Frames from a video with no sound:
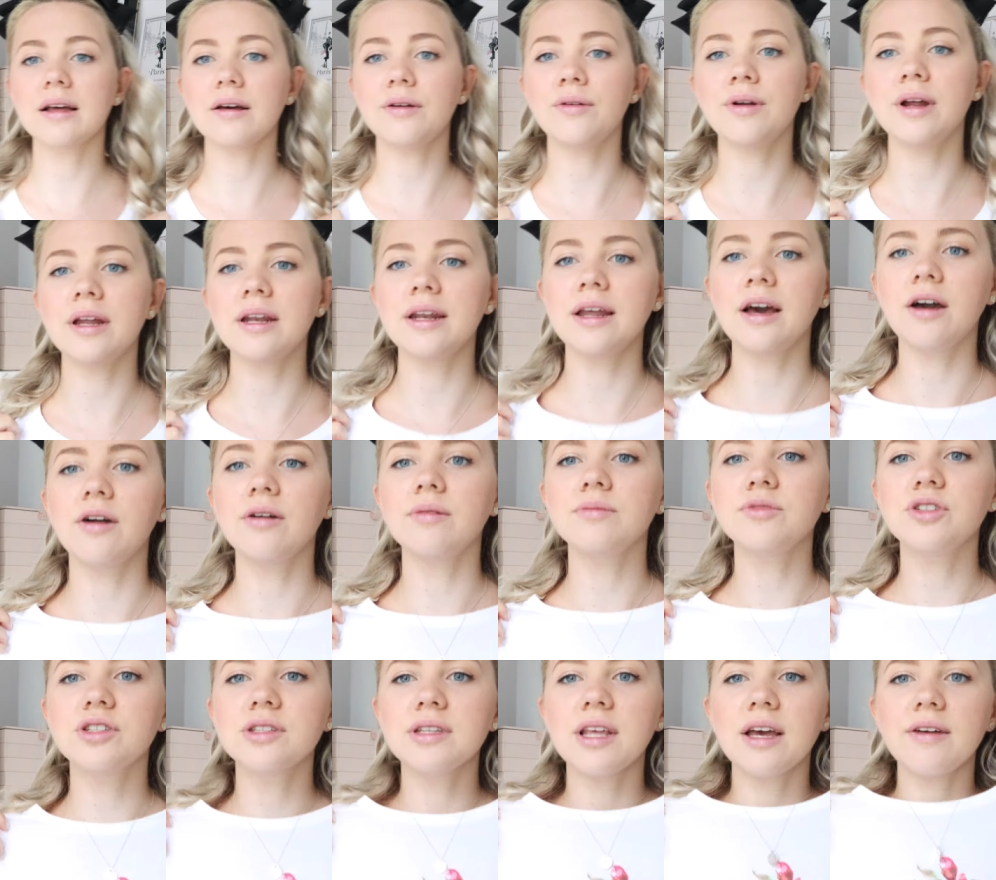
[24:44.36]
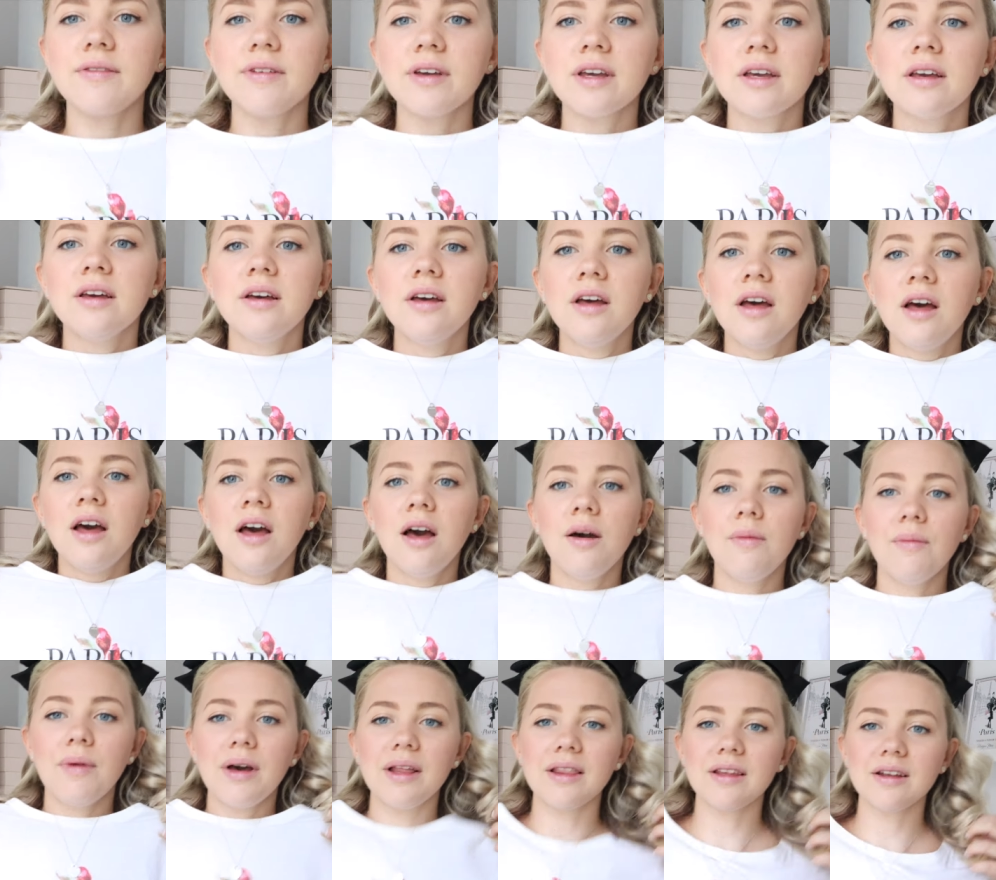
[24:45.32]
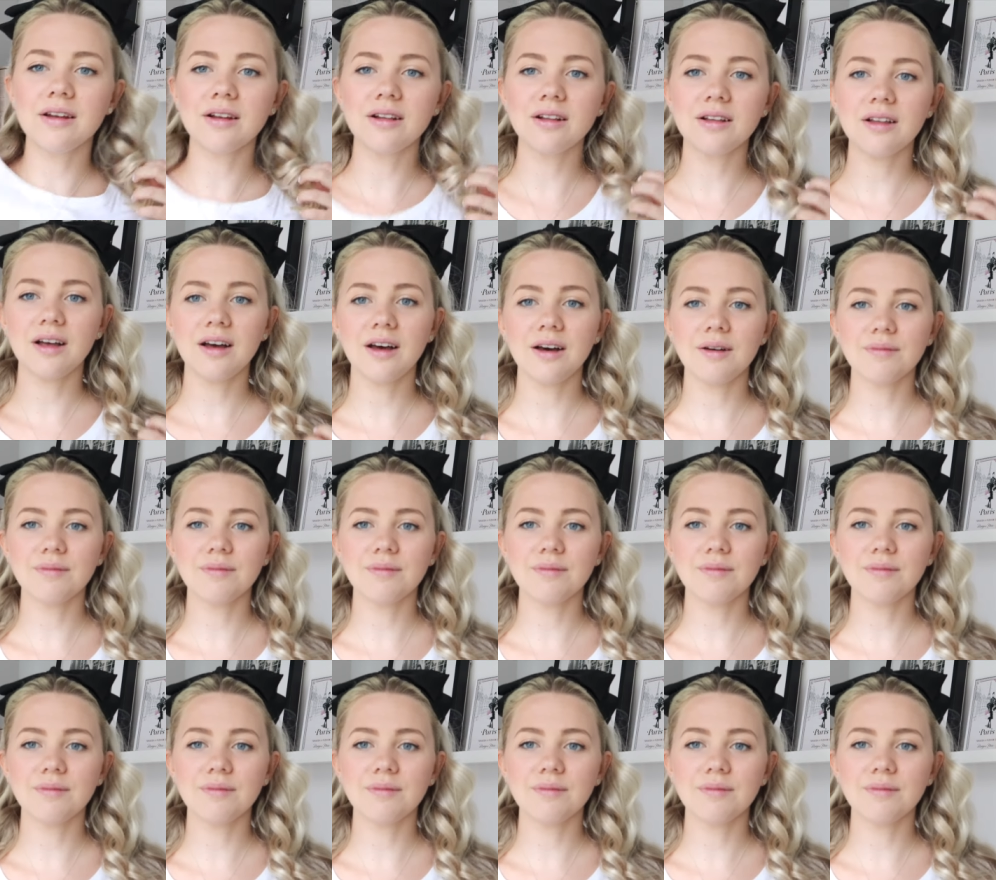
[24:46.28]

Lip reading: Right now I'm just having my little